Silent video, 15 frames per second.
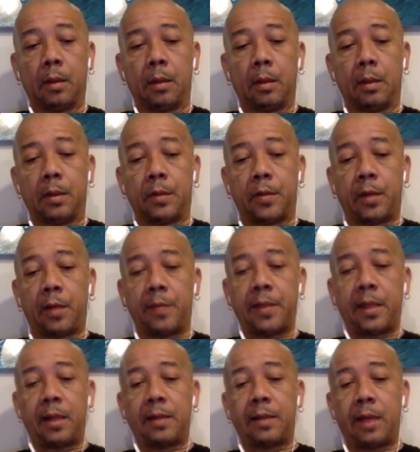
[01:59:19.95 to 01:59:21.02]
So them send
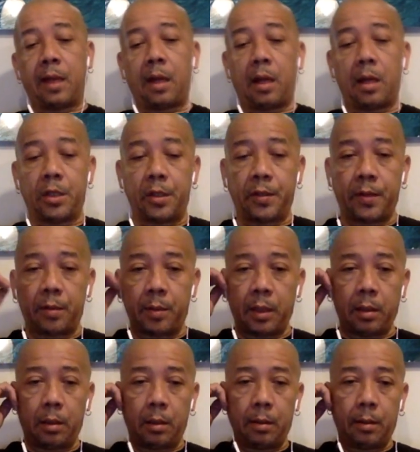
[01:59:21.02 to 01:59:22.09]
a psychologist to me.
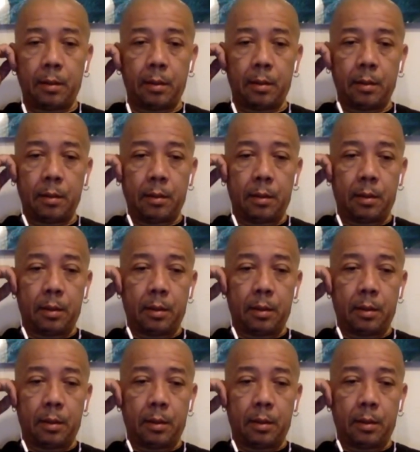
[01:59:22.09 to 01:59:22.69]
Mm-hmm.